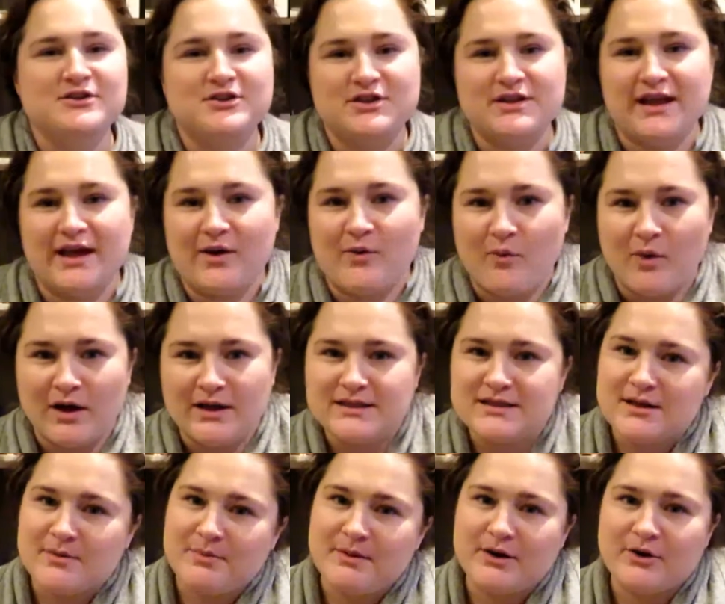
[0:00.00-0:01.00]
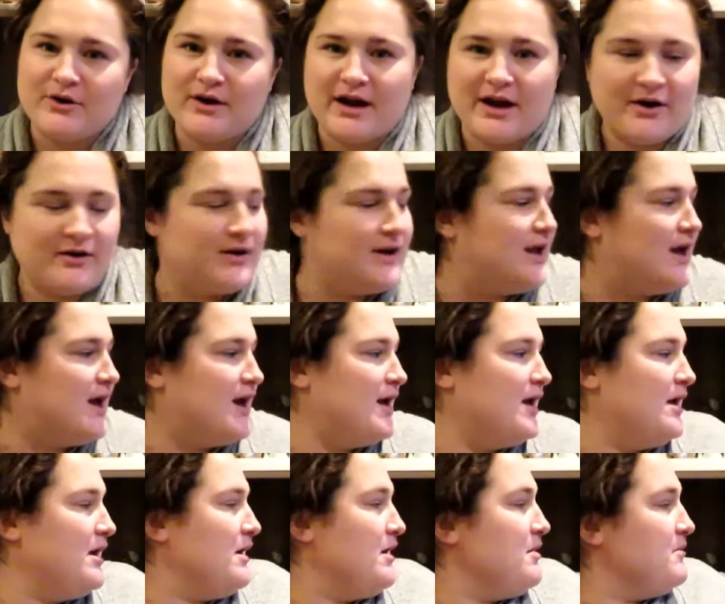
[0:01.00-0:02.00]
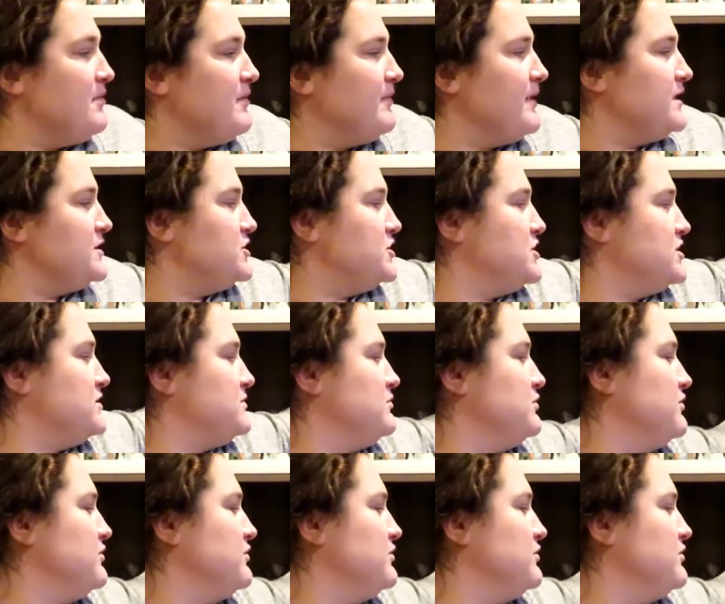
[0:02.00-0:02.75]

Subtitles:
She like wants up in her area. Maybe I should just